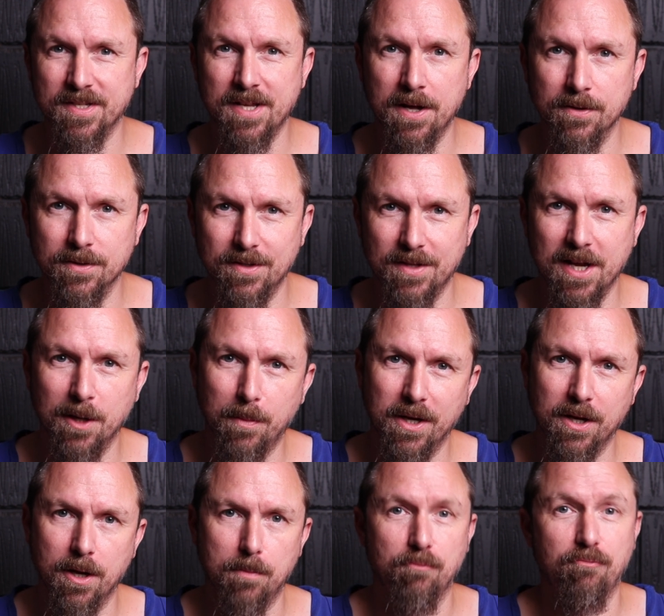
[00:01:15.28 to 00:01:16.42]
cells, they can
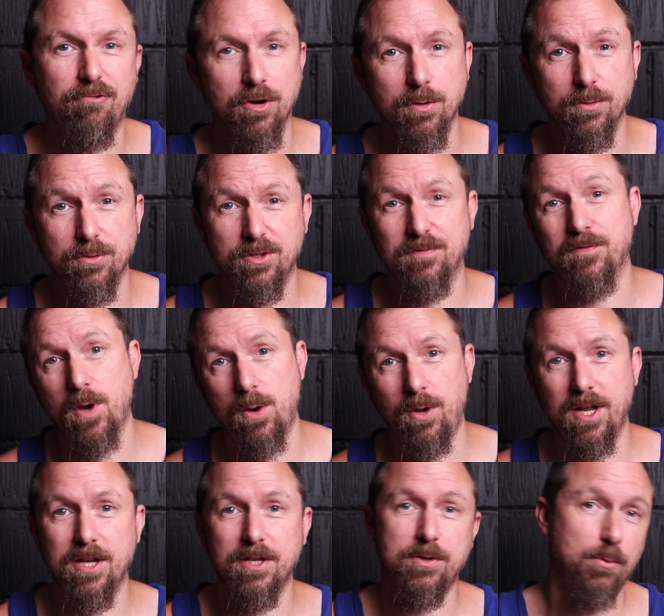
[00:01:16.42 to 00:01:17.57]
become roots,
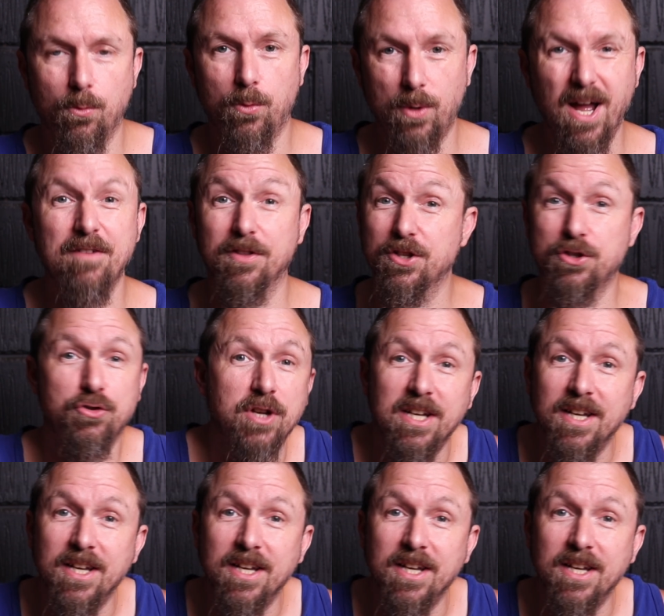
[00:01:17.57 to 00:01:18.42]
foliage, whatever the tree